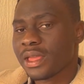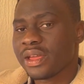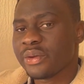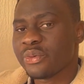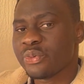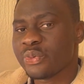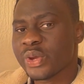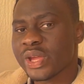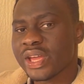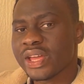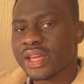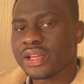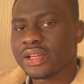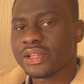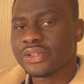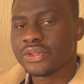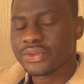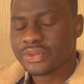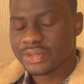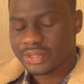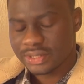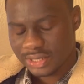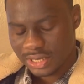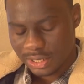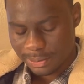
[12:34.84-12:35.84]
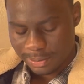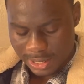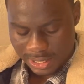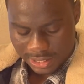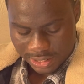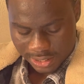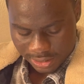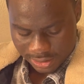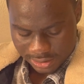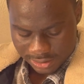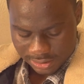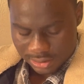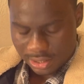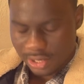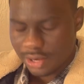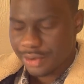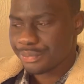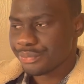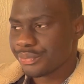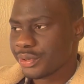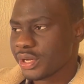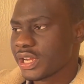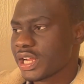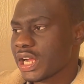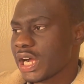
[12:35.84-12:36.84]
where you see a market
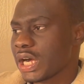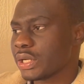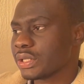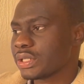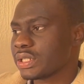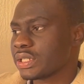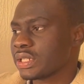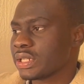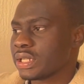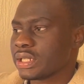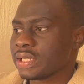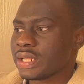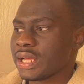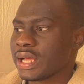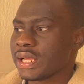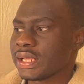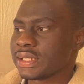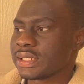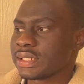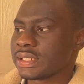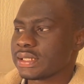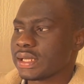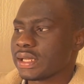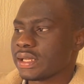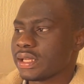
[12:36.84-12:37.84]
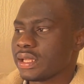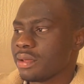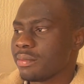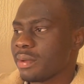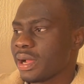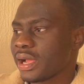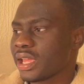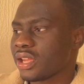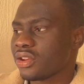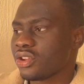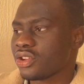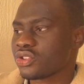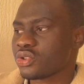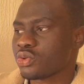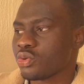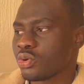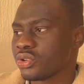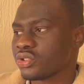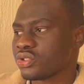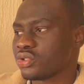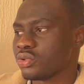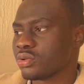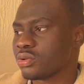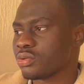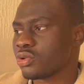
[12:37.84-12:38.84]
breakout, that's a market doesn't
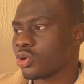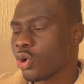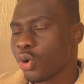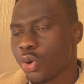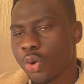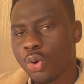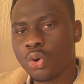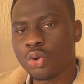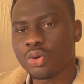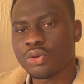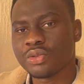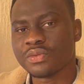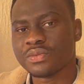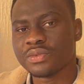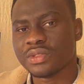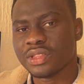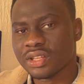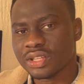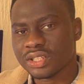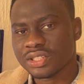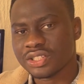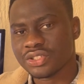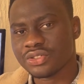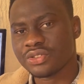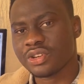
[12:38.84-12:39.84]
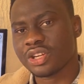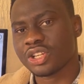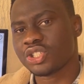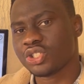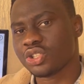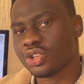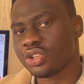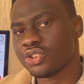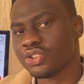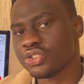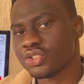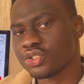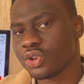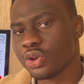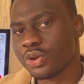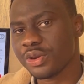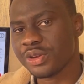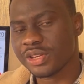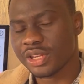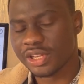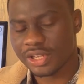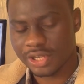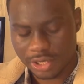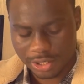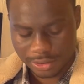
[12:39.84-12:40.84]
want to go the direction it's going
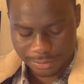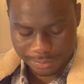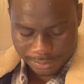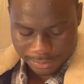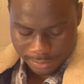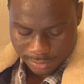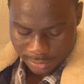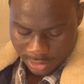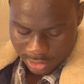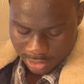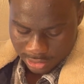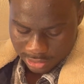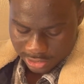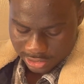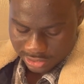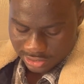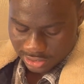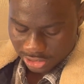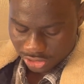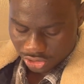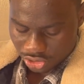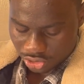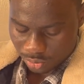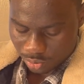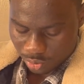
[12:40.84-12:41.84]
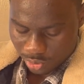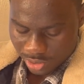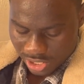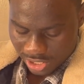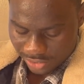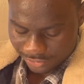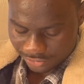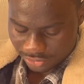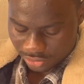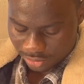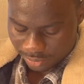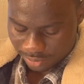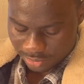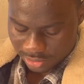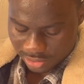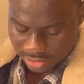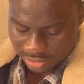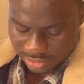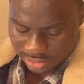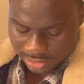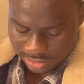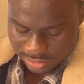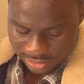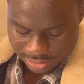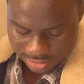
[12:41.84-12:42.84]
again. Let's assume we have something
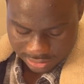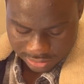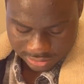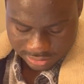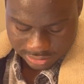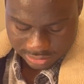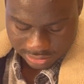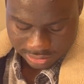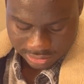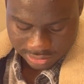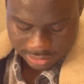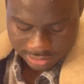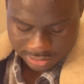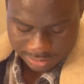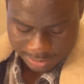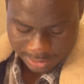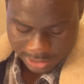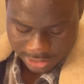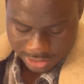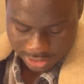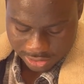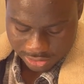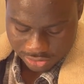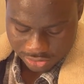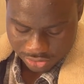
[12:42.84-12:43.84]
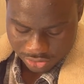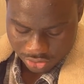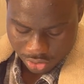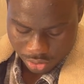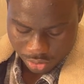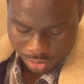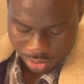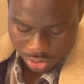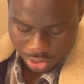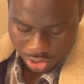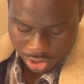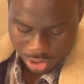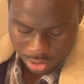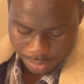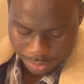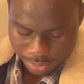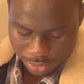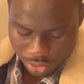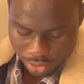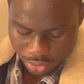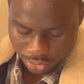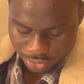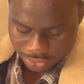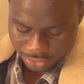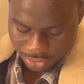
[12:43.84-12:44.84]
like this, and this market is going up,
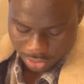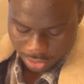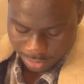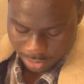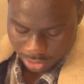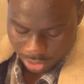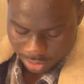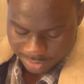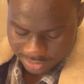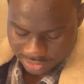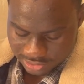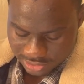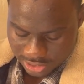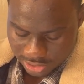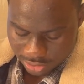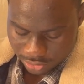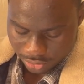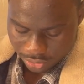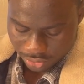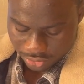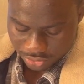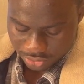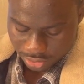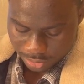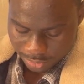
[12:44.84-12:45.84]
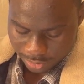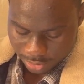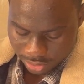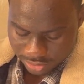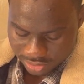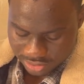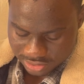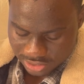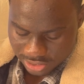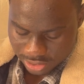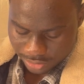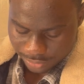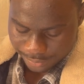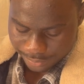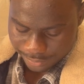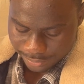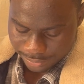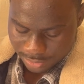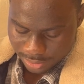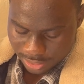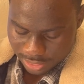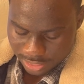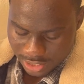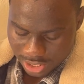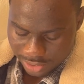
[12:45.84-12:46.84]
goes up, comes down, goes up, comes down.
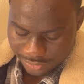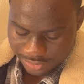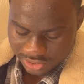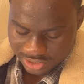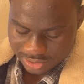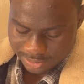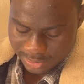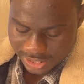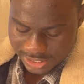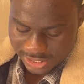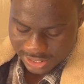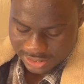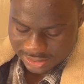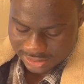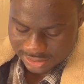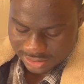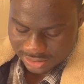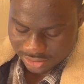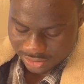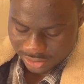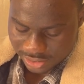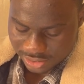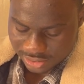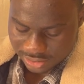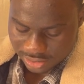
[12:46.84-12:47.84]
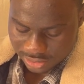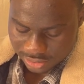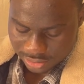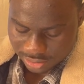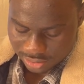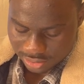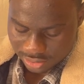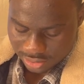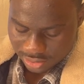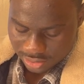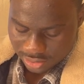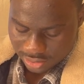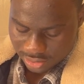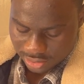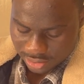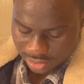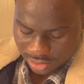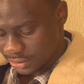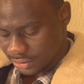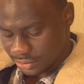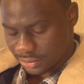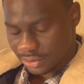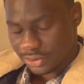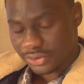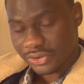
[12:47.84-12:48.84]
Now this market is trending,
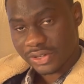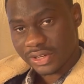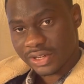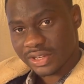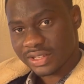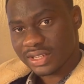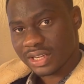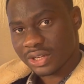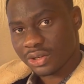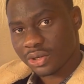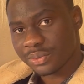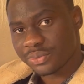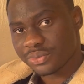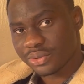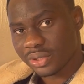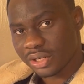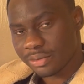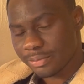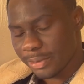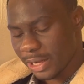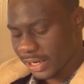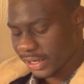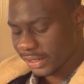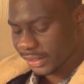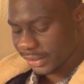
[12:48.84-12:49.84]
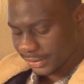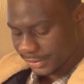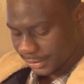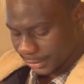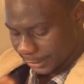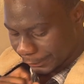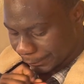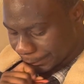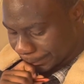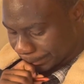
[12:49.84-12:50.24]
is an uptrend market.